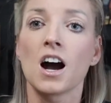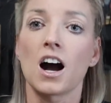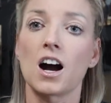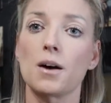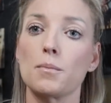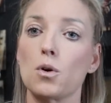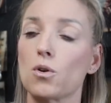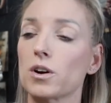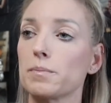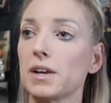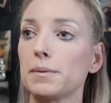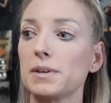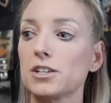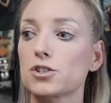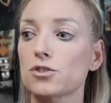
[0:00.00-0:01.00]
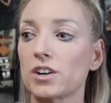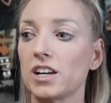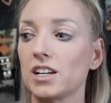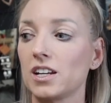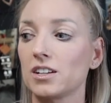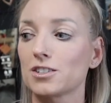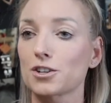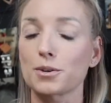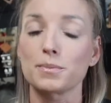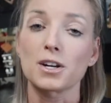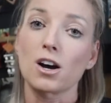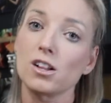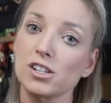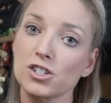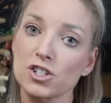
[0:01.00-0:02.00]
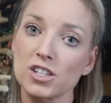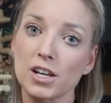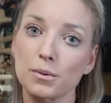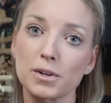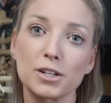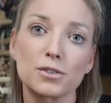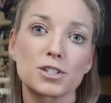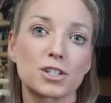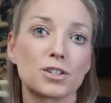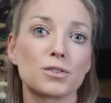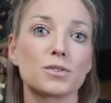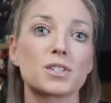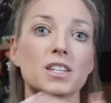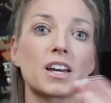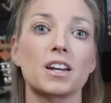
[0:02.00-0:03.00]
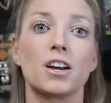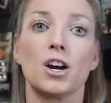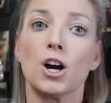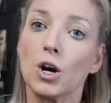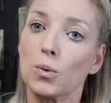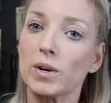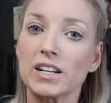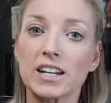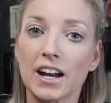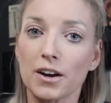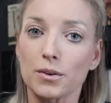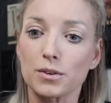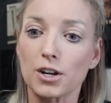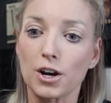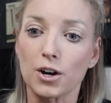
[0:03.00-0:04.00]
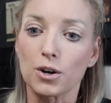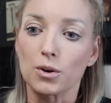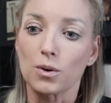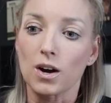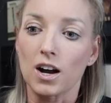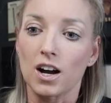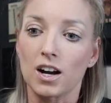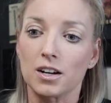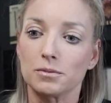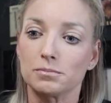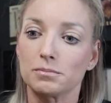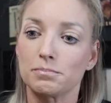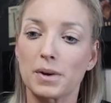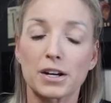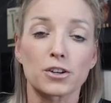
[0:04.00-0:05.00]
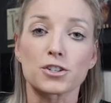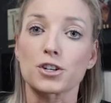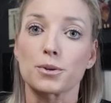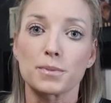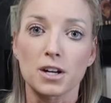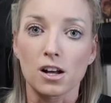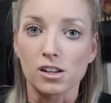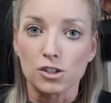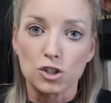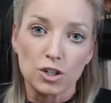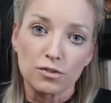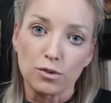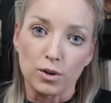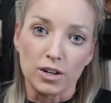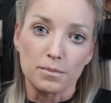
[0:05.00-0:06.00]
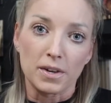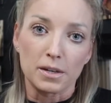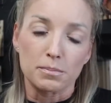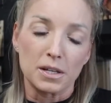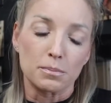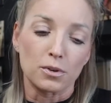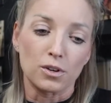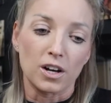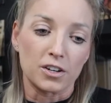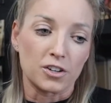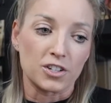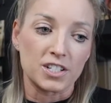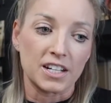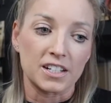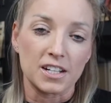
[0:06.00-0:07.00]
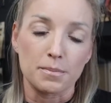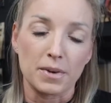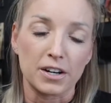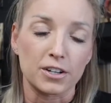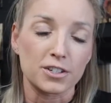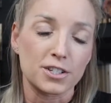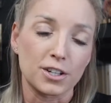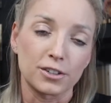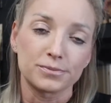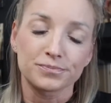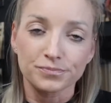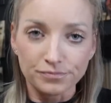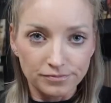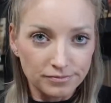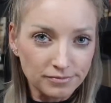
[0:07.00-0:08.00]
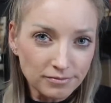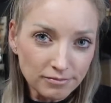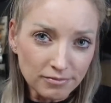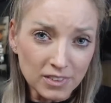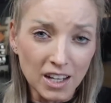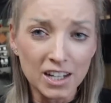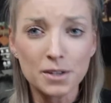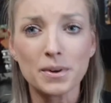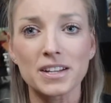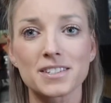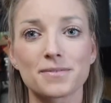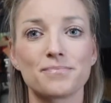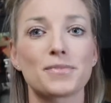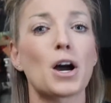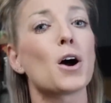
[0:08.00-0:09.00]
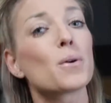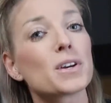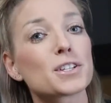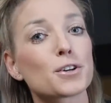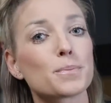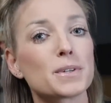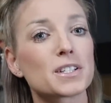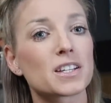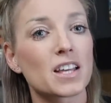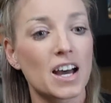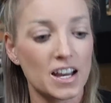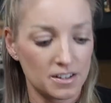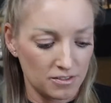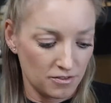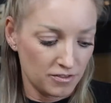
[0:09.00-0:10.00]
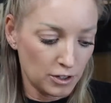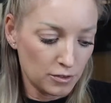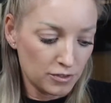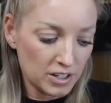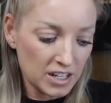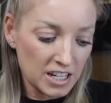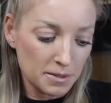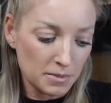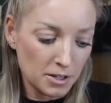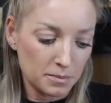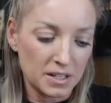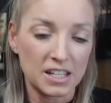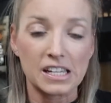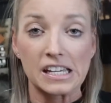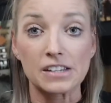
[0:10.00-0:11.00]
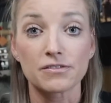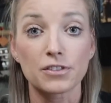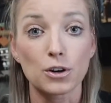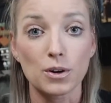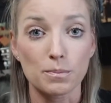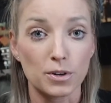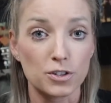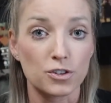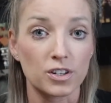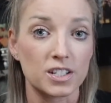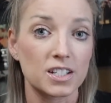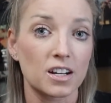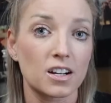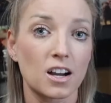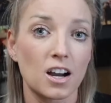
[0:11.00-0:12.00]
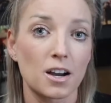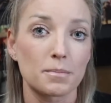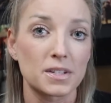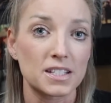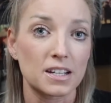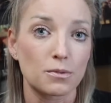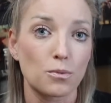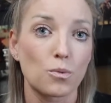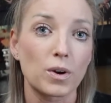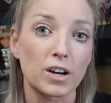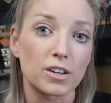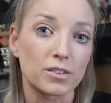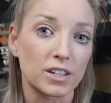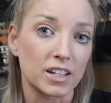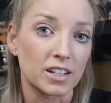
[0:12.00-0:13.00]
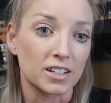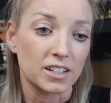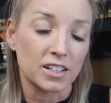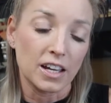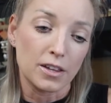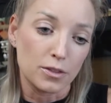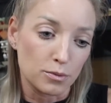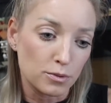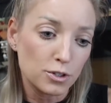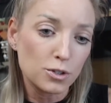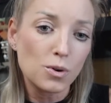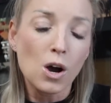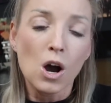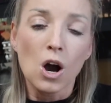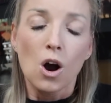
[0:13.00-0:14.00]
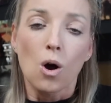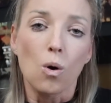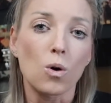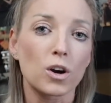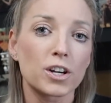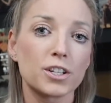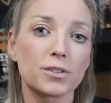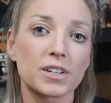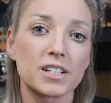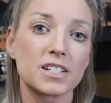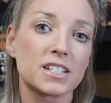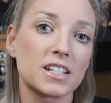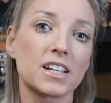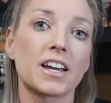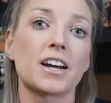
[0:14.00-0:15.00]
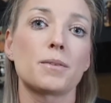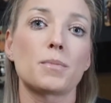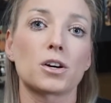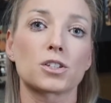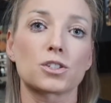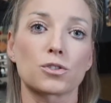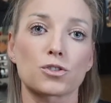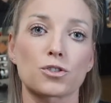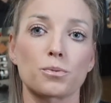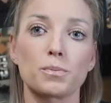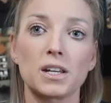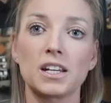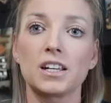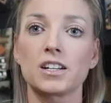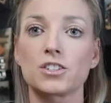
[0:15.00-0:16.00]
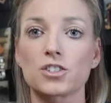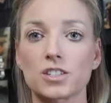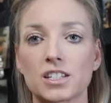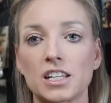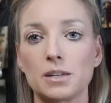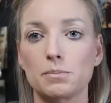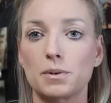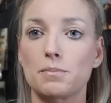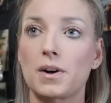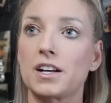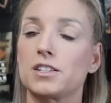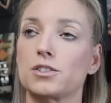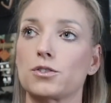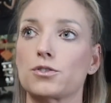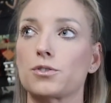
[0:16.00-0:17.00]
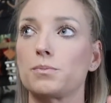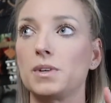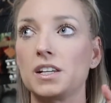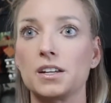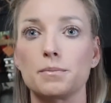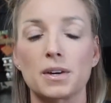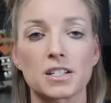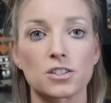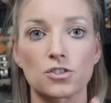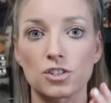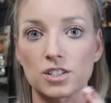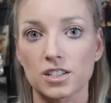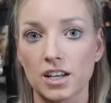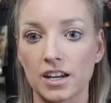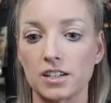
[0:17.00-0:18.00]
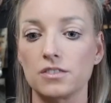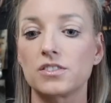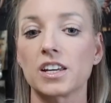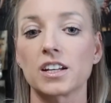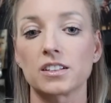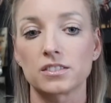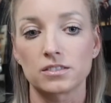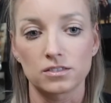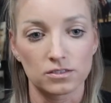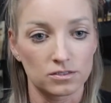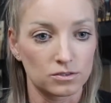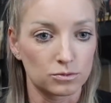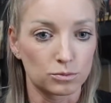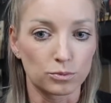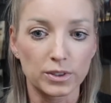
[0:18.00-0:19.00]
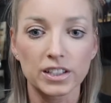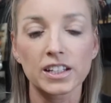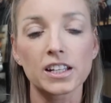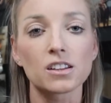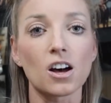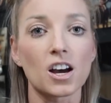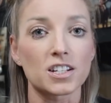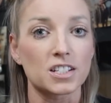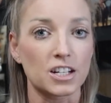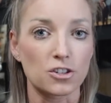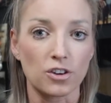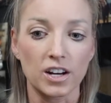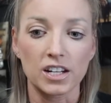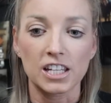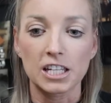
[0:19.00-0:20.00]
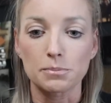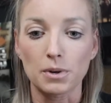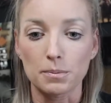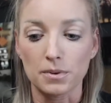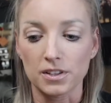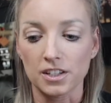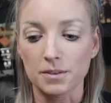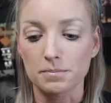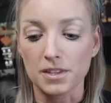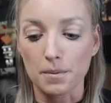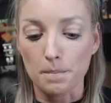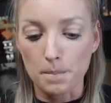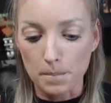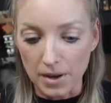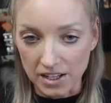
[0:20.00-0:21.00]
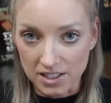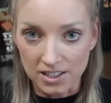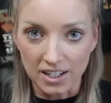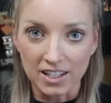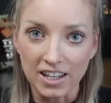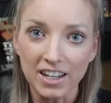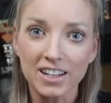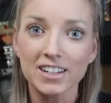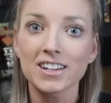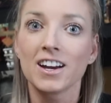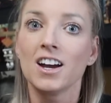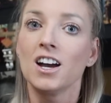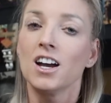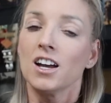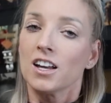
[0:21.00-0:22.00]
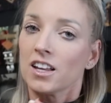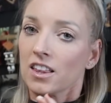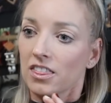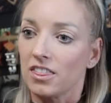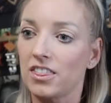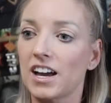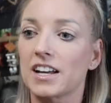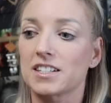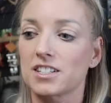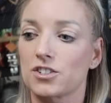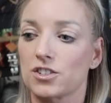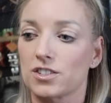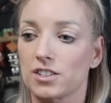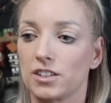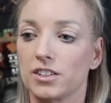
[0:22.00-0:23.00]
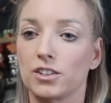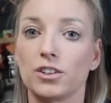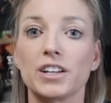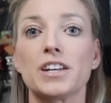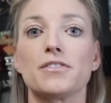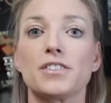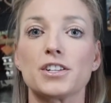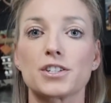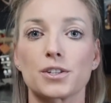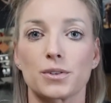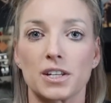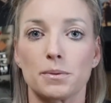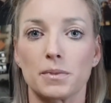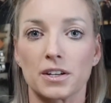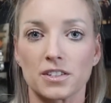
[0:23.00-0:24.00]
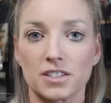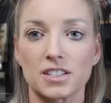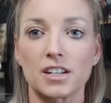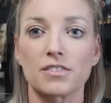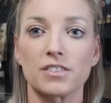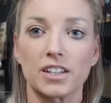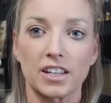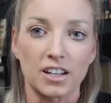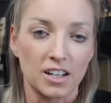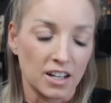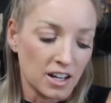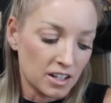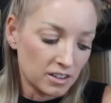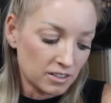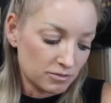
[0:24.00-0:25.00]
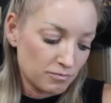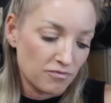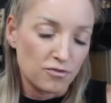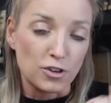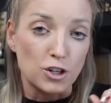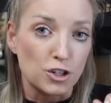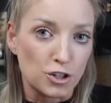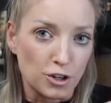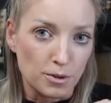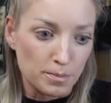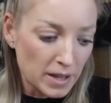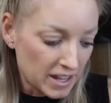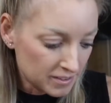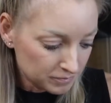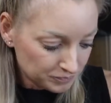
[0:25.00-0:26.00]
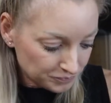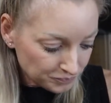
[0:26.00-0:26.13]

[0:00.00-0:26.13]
Or maybe training terminology that we used to use that we now know better terminology for to make people understand it better. So anyways, always open to that. Feel free to email me. info@birdtricks.com is where you can get through, or you can DM on social media. Just keep in mind, social media messages kind of get really lost. I try to keep up on them the best I can. That's just a little iffy, so email is definitely a for sure bet.